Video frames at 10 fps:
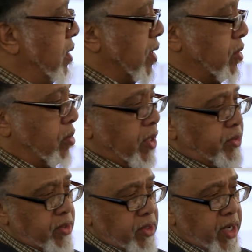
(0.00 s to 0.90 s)
across
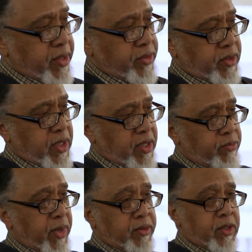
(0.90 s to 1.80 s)
the United States,
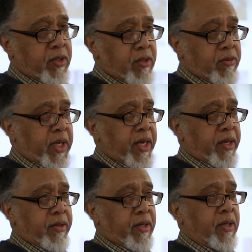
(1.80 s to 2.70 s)
Mexico,
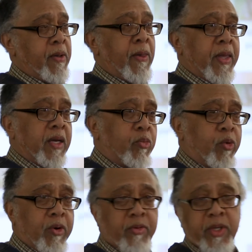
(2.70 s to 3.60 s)
Canada, and
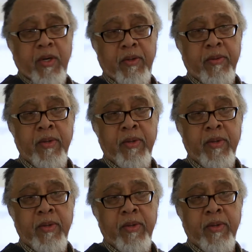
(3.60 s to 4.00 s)
Puerto Rico.